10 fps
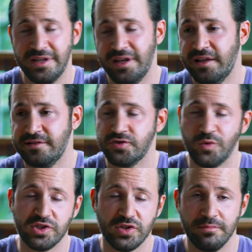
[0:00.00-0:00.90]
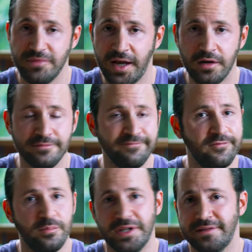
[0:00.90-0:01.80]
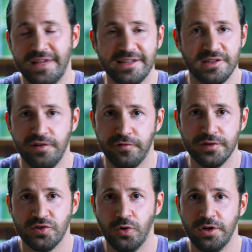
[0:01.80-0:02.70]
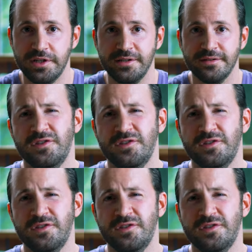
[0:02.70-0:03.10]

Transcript: and stretch them down, but that's a different story.